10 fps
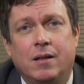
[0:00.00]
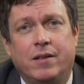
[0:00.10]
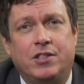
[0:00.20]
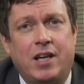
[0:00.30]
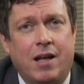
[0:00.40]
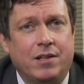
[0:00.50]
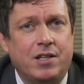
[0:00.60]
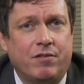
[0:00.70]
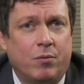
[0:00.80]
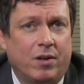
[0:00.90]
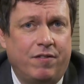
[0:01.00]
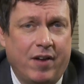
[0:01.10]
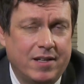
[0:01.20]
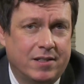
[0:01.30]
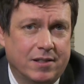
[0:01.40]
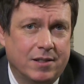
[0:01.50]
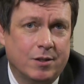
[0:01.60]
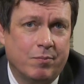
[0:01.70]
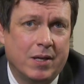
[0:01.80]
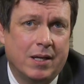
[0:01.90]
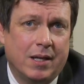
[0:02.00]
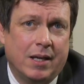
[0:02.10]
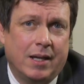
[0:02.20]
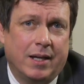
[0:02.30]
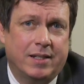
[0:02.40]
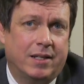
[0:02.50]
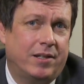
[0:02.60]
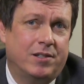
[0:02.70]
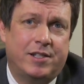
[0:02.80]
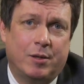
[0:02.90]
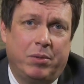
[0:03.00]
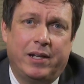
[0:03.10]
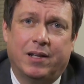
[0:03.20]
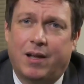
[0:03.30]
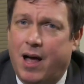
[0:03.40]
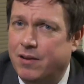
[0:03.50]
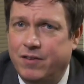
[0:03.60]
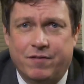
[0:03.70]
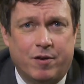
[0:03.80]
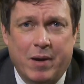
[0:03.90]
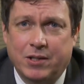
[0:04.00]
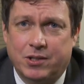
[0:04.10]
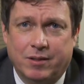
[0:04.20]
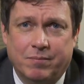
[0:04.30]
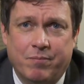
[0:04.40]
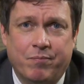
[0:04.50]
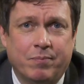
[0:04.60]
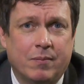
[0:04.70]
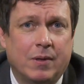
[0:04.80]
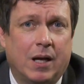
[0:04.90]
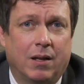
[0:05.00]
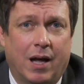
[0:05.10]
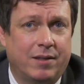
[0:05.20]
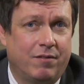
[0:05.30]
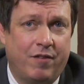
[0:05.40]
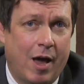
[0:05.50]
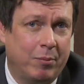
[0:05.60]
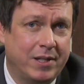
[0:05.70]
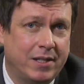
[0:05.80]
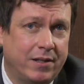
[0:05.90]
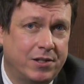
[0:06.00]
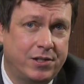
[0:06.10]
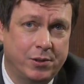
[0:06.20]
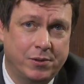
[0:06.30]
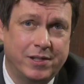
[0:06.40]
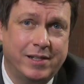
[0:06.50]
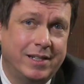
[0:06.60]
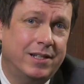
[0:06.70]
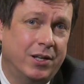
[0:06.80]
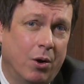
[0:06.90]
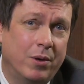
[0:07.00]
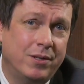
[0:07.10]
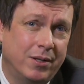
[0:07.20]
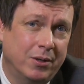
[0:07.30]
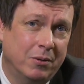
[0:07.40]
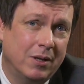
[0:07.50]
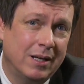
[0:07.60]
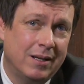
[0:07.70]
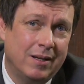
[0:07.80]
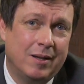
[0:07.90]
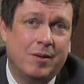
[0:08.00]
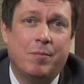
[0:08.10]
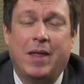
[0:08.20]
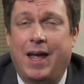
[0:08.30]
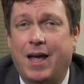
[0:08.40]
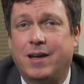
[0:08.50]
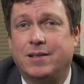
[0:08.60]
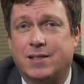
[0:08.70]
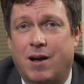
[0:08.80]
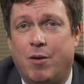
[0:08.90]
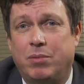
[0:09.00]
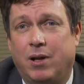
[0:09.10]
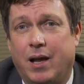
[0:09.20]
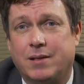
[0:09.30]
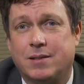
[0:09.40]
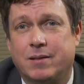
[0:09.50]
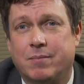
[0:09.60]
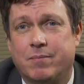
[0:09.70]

The challenge everyone faces is that there's simply a lot of information, a lot that families and their students need to know and do, and it's complex.